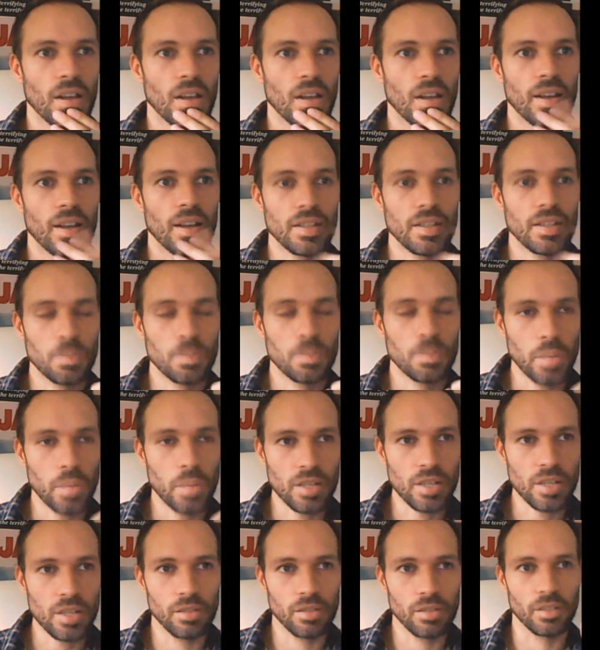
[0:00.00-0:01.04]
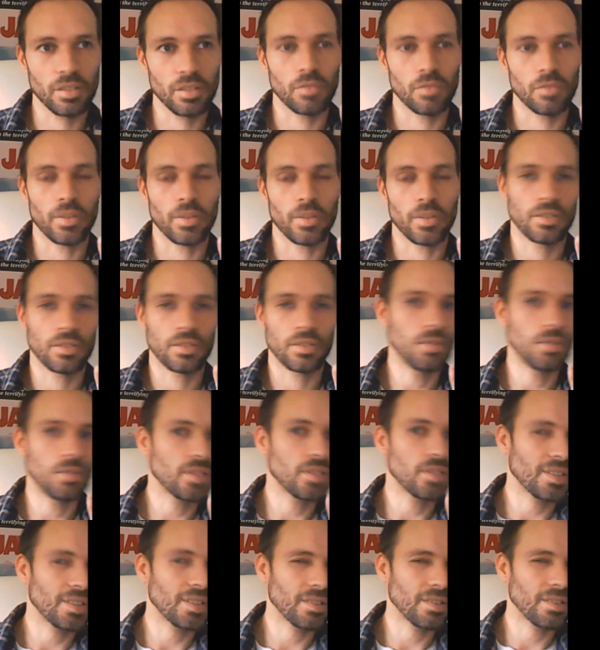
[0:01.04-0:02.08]
Especially when 2
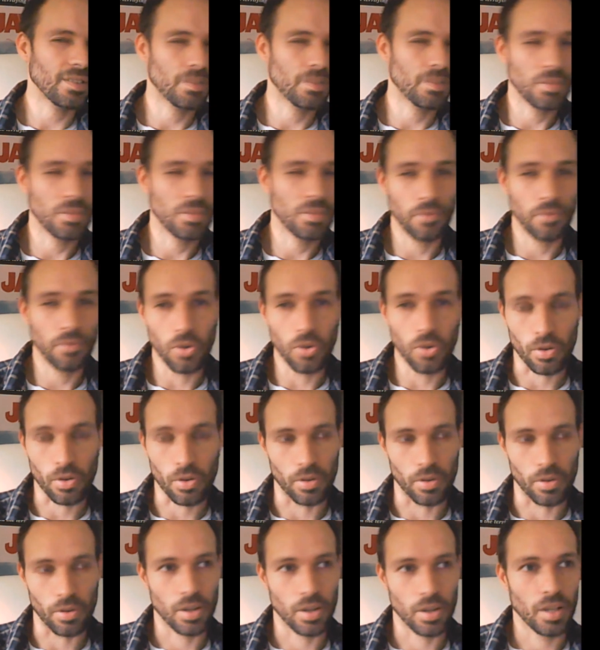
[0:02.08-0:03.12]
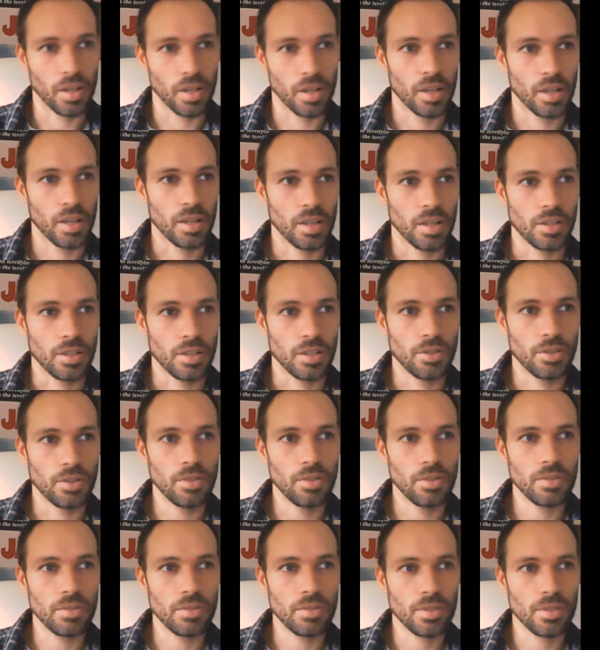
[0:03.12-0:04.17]
scenes before, you
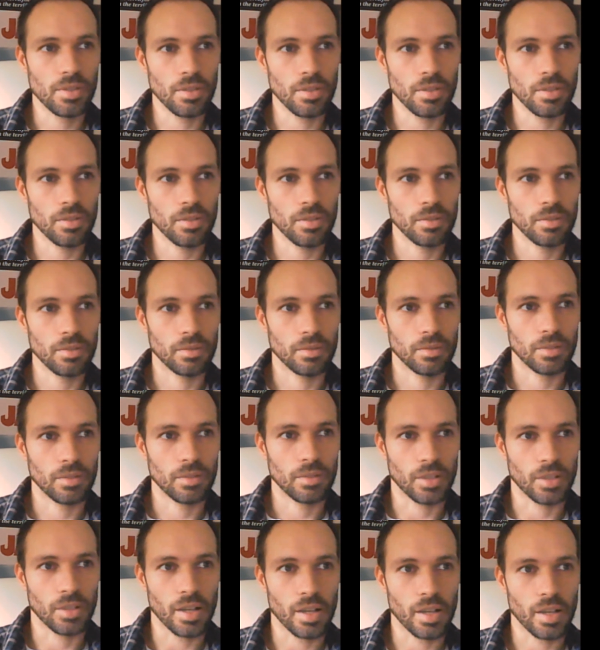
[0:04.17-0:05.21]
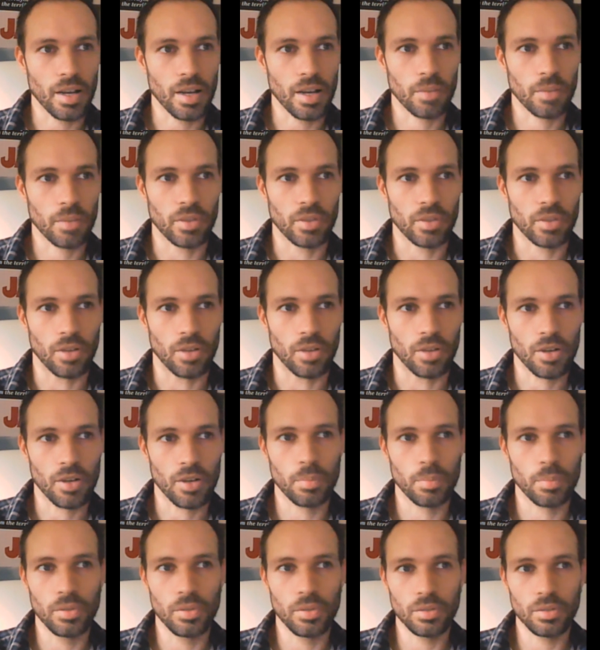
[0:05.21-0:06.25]
saw the guy with the
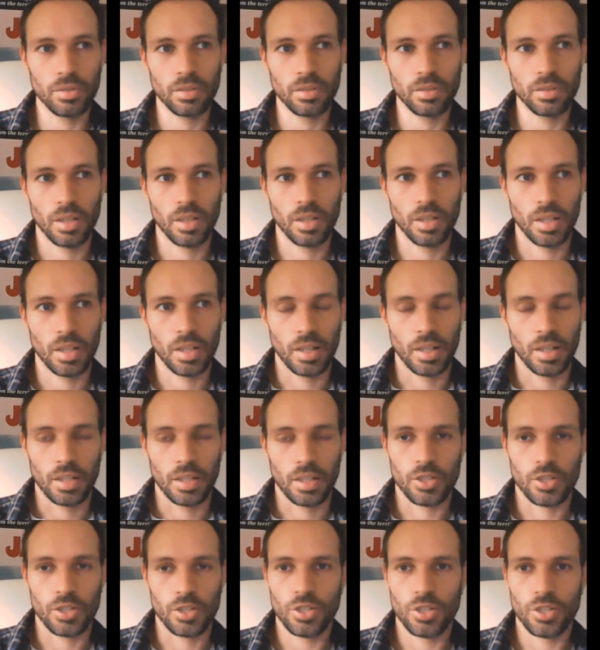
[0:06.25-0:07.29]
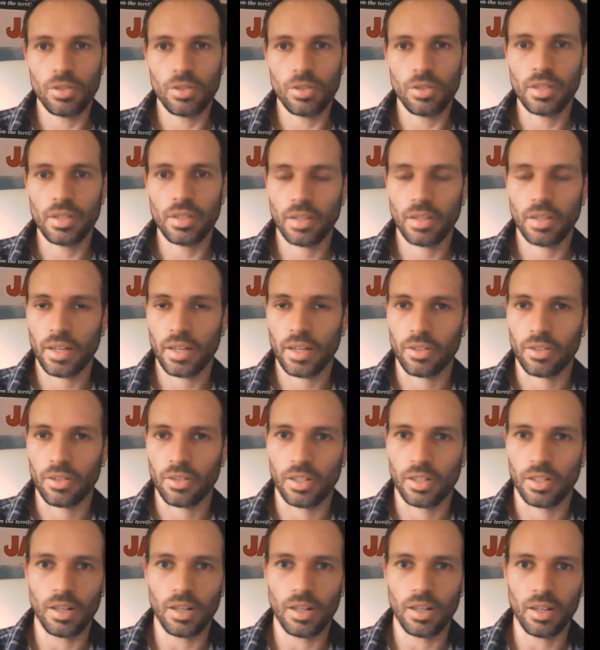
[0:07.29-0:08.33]
harpoon shooting like a
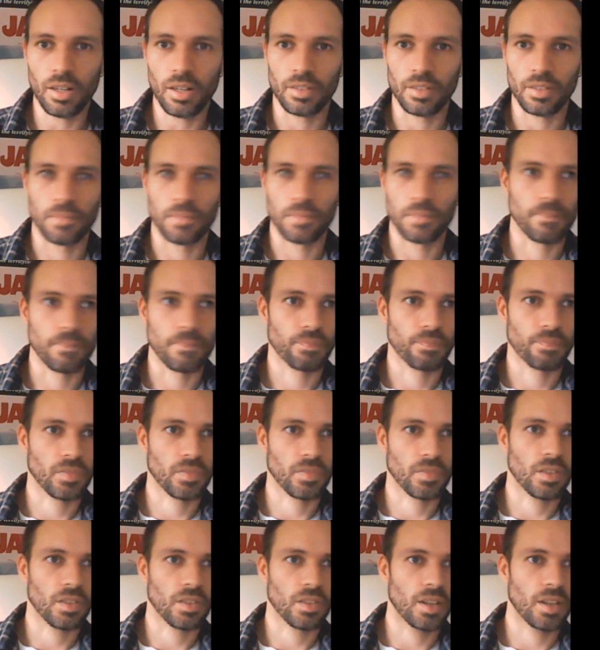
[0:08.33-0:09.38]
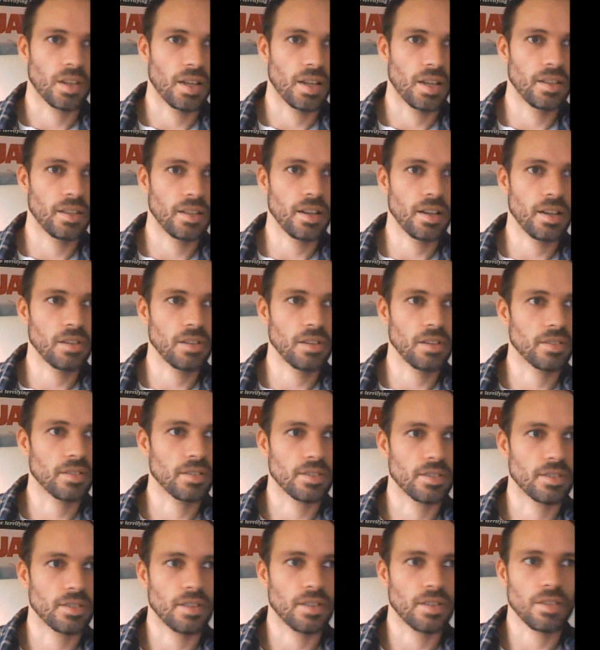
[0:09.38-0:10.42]
god, and now he
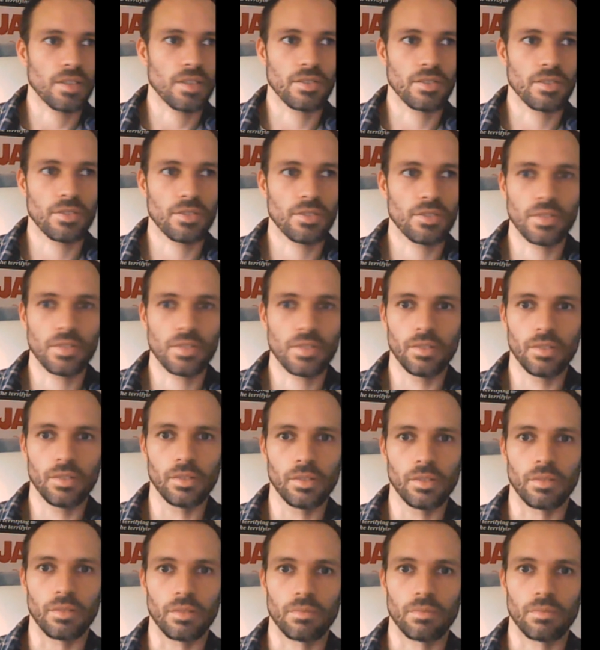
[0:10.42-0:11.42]
just doesn't shoot at all.